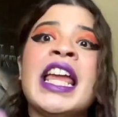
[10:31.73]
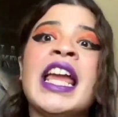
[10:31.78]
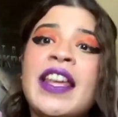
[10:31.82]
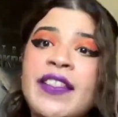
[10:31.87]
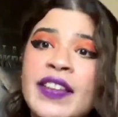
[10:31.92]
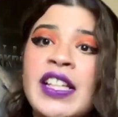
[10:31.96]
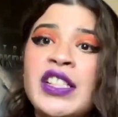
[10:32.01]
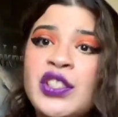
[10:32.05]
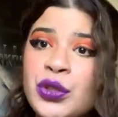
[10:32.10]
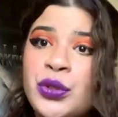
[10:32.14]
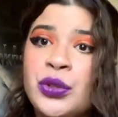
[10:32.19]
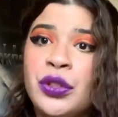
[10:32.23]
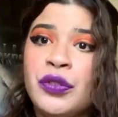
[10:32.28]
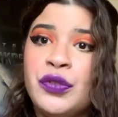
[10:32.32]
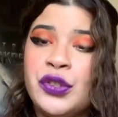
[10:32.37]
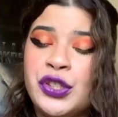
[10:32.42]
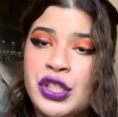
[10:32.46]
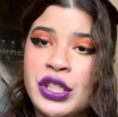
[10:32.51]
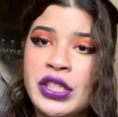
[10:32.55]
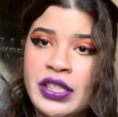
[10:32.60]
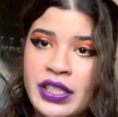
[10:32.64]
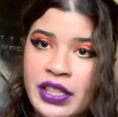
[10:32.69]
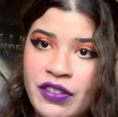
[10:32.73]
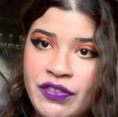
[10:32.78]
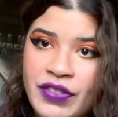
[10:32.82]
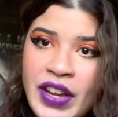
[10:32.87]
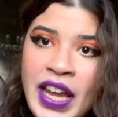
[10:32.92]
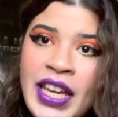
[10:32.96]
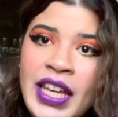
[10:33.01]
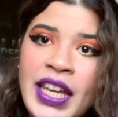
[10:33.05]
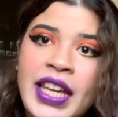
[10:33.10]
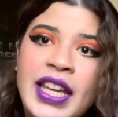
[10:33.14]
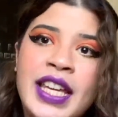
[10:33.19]
And that's sort of what she's
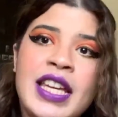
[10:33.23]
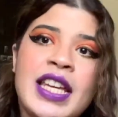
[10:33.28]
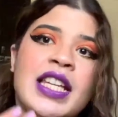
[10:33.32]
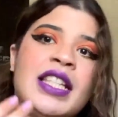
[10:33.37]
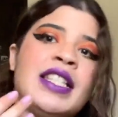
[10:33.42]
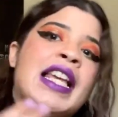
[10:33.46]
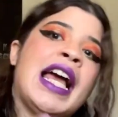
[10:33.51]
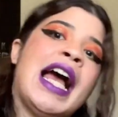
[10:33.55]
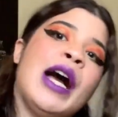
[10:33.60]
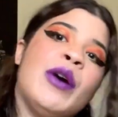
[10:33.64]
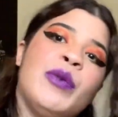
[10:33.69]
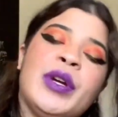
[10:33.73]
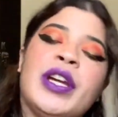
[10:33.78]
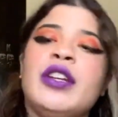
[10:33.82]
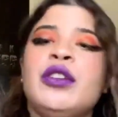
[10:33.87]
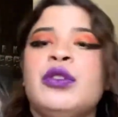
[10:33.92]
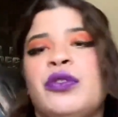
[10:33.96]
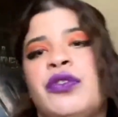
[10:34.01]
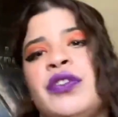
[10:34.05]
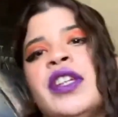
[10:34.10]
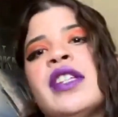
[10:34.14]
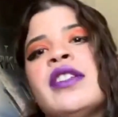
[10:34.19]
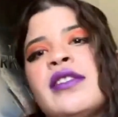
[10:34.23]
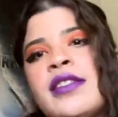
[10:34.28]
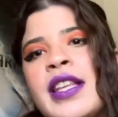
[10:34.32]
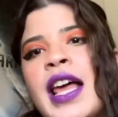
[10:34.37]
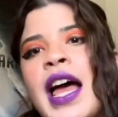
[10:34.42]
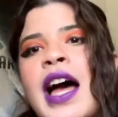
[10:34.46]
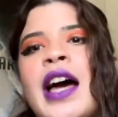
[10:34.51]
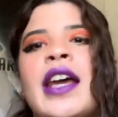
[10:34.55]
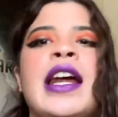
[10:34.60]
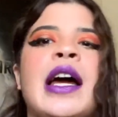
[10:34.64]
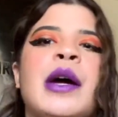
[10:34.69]
conveying is, how can you feel
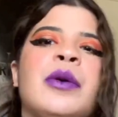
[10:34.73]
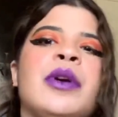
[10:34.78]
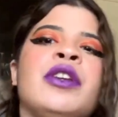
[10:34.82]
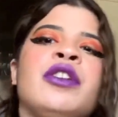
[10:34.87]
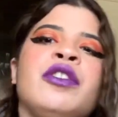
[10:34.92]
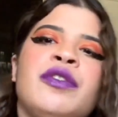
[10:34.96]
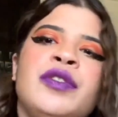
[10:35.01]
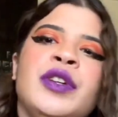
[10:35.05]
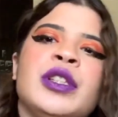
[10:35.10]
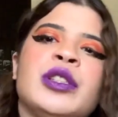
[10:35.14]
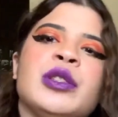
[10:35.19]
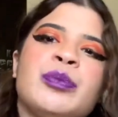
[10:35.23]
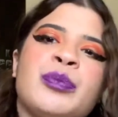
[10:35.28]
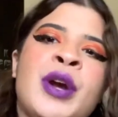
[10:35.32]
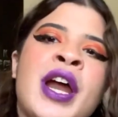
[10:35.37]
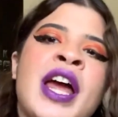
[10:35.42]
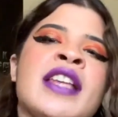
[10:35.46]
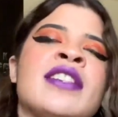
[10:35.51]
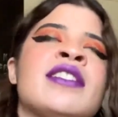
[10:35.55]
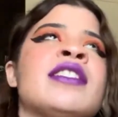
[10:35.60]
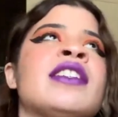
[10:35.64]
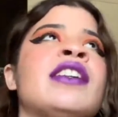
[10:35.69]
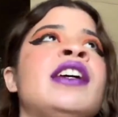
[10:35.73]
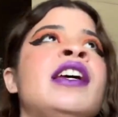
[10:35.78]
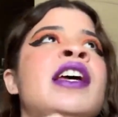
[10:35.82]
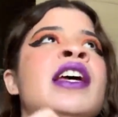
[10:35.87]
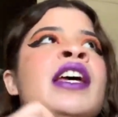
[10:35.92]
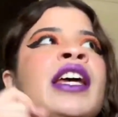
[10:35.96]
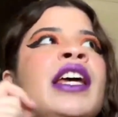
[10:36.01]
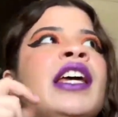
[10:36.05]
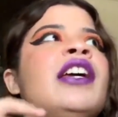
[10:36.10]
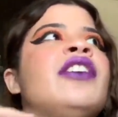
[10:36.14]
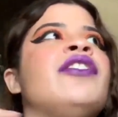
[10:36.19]
sad? How can you feel depressed
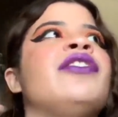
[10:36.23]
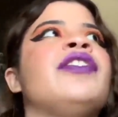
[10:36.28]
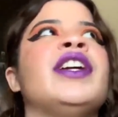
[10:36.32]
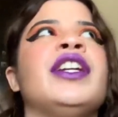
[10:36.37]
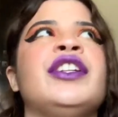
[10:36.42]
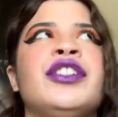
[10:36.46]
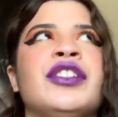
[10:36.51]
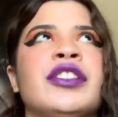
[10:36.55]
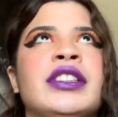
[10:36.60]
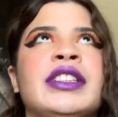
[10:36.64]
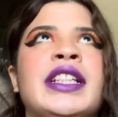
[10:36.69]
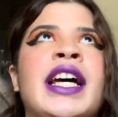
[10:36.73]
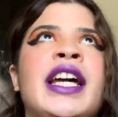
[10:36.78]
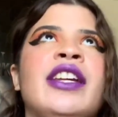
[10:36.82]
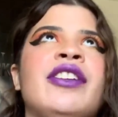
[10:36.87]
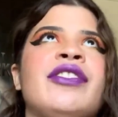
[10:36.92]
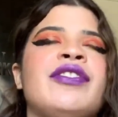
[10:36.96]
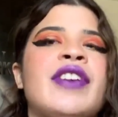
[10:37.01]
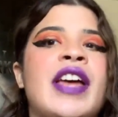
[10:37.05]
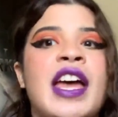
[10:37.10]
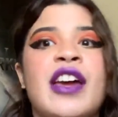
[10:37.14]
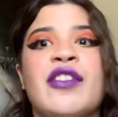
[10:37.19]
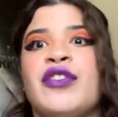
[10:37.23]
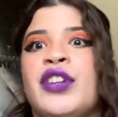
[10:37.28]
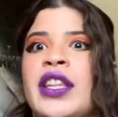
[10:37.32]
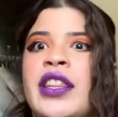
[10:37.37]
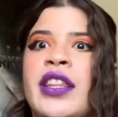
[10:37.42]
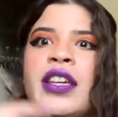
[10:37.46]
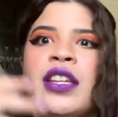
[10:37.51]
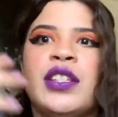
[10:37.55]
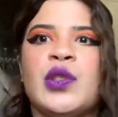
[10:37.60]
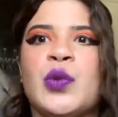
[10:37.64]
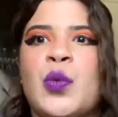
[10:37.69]
if in your life
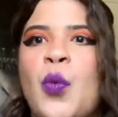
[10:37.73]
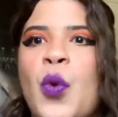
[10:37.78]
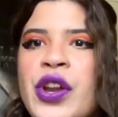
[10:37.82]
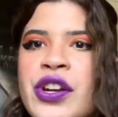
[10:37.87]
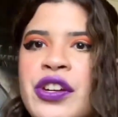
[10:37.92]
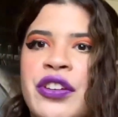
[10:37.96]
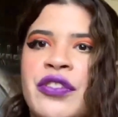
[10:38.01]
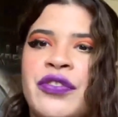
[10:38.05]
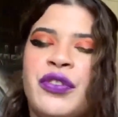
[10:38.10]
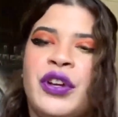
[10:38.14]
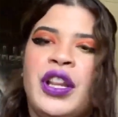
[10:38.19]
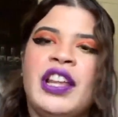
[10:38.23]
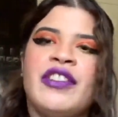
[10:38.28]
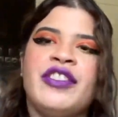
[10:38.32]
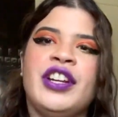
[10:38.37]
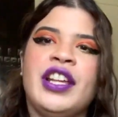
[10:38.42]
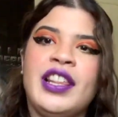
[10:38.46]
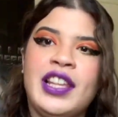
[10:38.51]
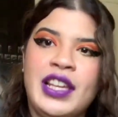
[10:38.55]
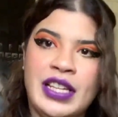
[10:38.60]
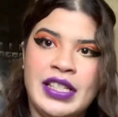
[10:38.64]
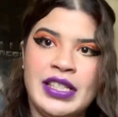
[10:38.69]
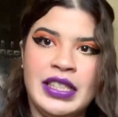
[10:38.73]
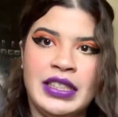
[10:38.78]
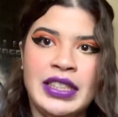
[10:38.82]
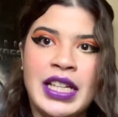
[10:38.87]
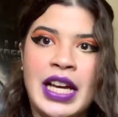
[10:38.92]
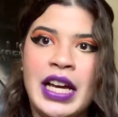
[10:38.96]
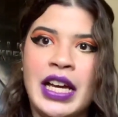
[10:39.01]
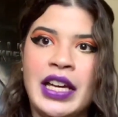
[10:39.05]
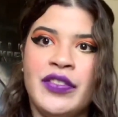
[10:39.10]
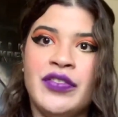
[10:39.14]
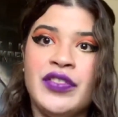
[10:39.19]
everything is wonderful, everything is
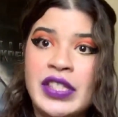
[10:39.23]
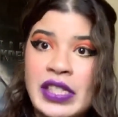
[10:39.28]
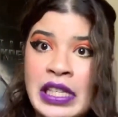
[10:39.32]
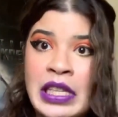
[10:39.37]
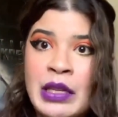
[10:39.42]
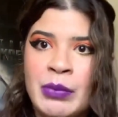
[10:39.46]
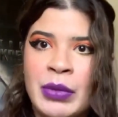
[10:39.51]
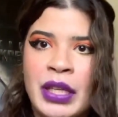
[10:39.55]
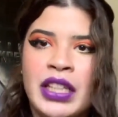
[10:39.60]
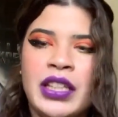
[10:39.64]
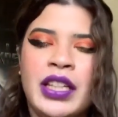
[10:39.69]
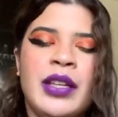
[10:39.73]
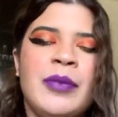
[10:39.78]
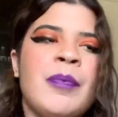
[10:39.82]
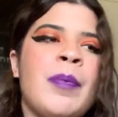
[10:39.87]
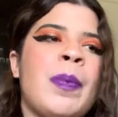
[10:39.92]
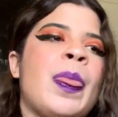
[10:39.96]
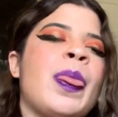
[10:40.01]
alive, seemingly?